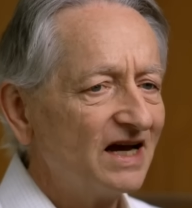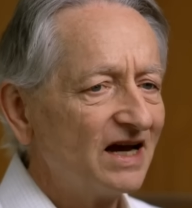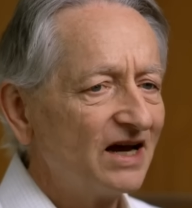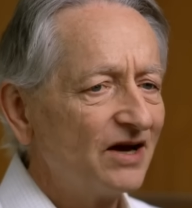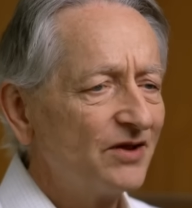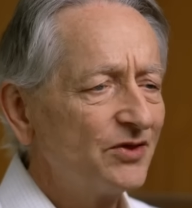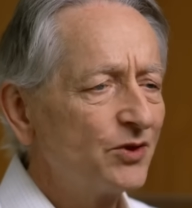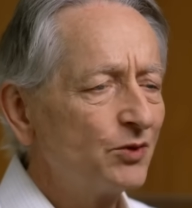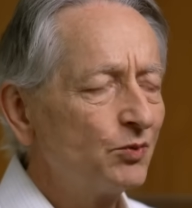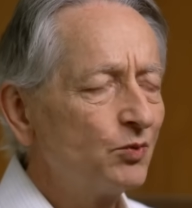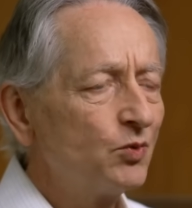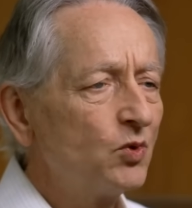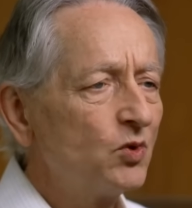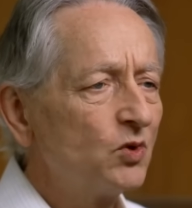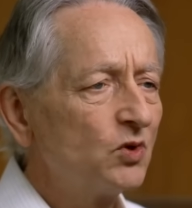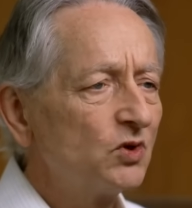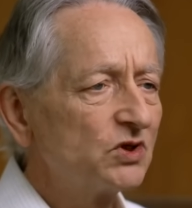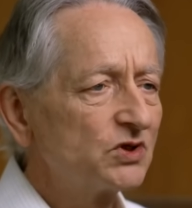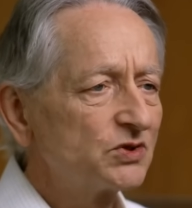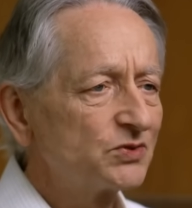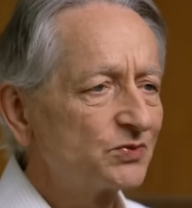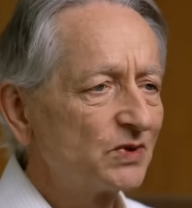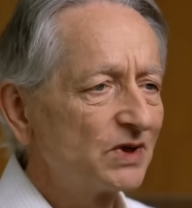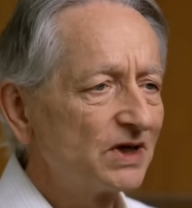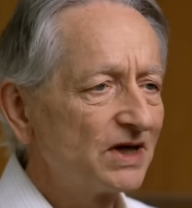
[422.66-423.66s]
and the
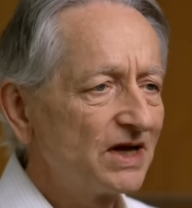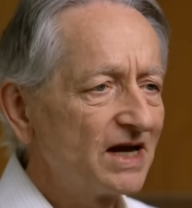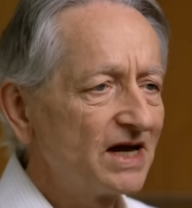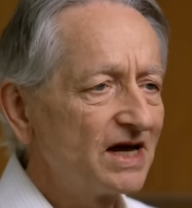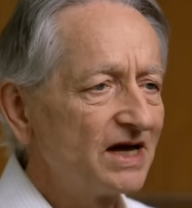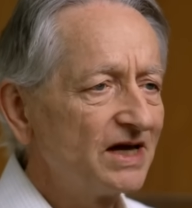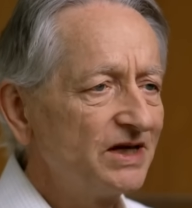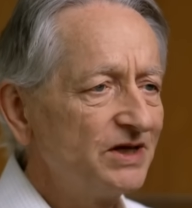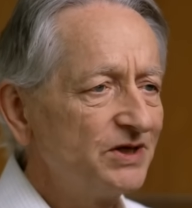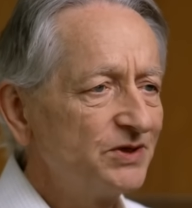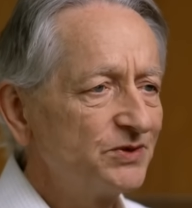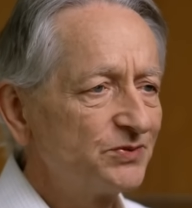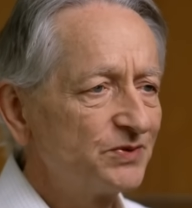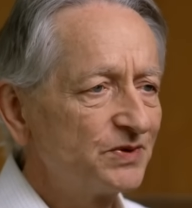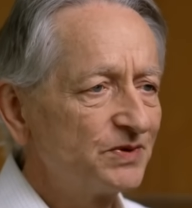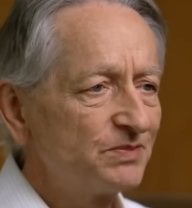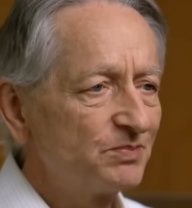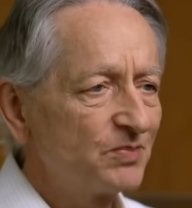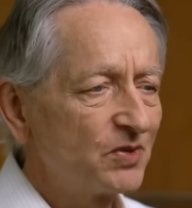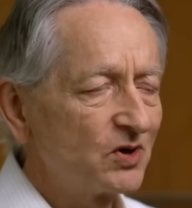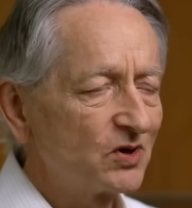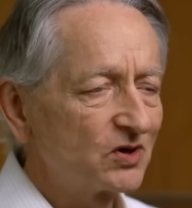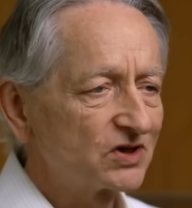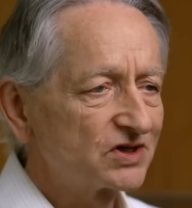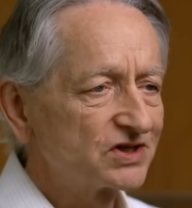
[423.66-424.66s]
walls were lined with
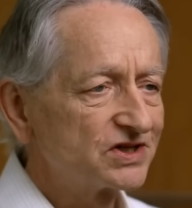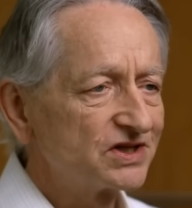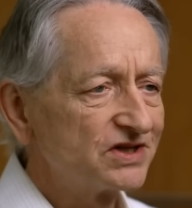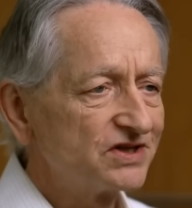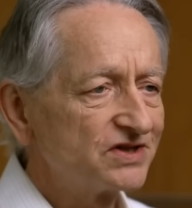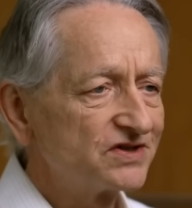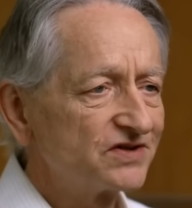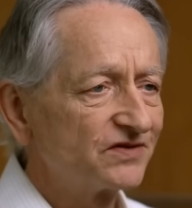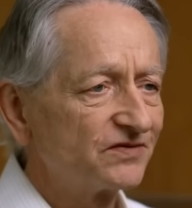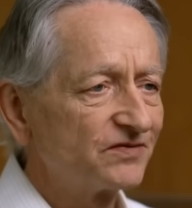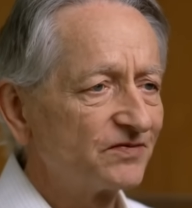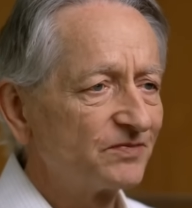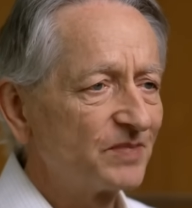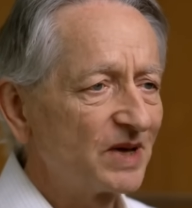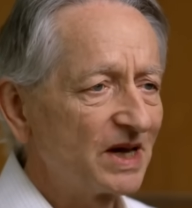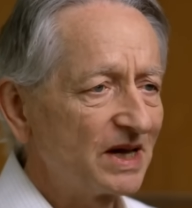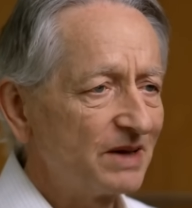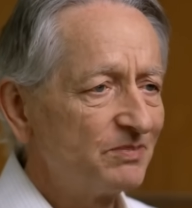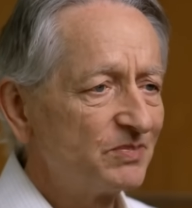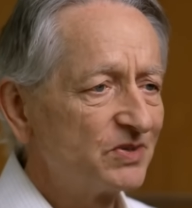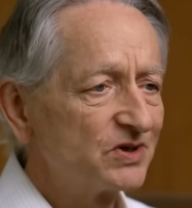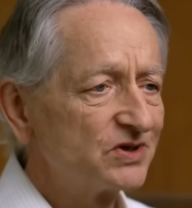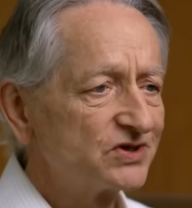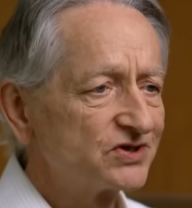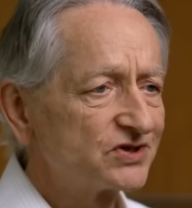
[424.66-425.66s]
boxes of
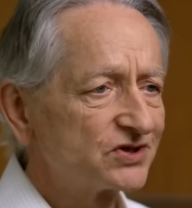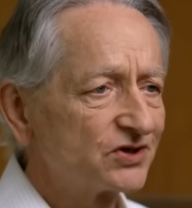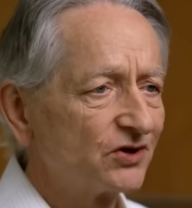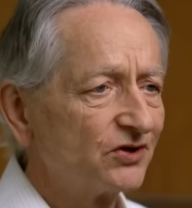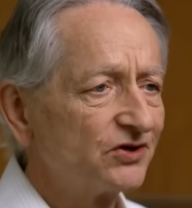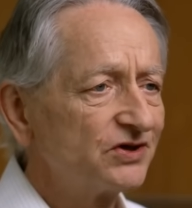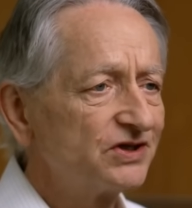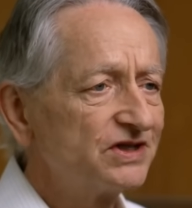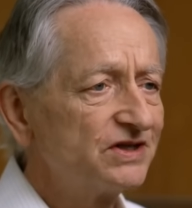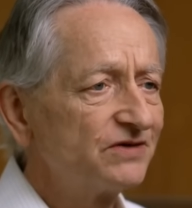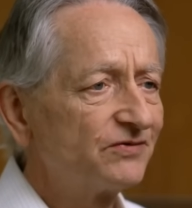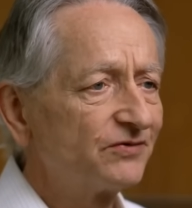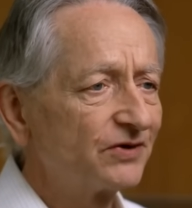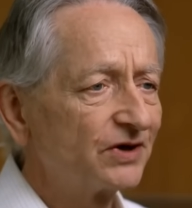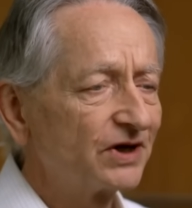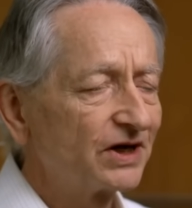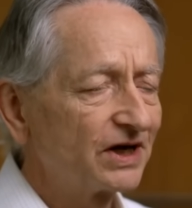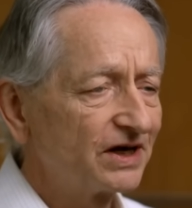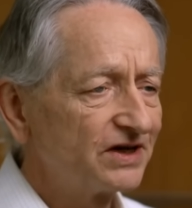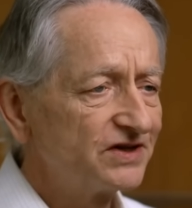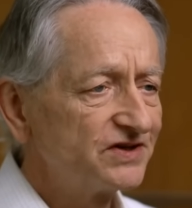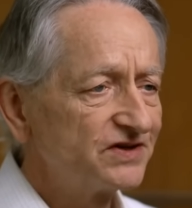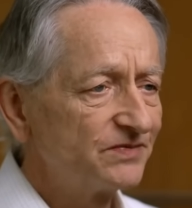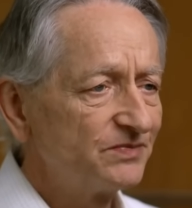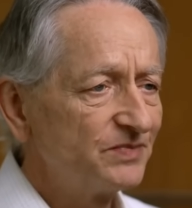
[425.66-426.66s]
papers on different
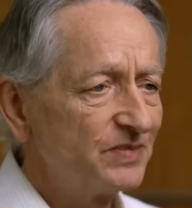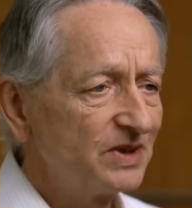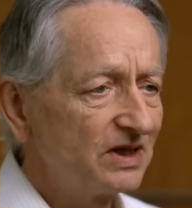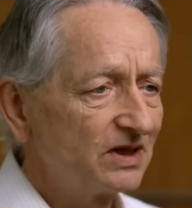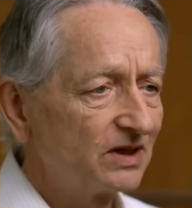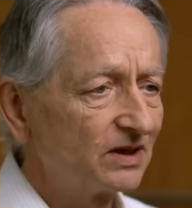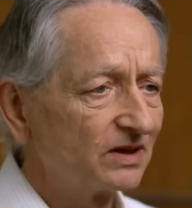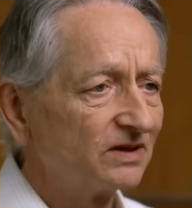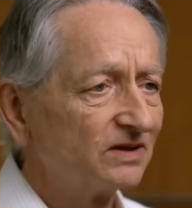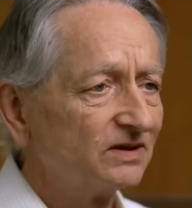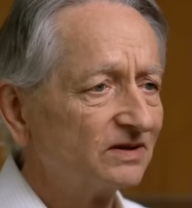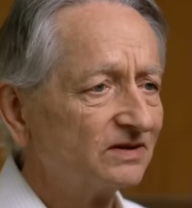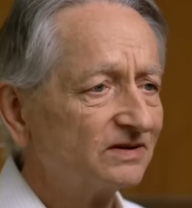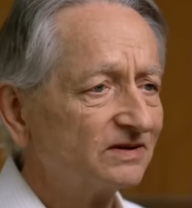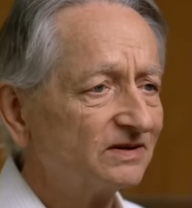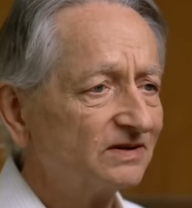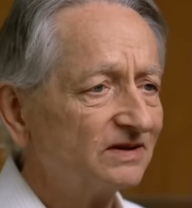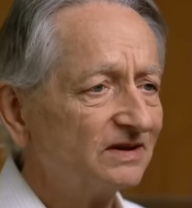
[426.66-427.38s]
kinds of beetle.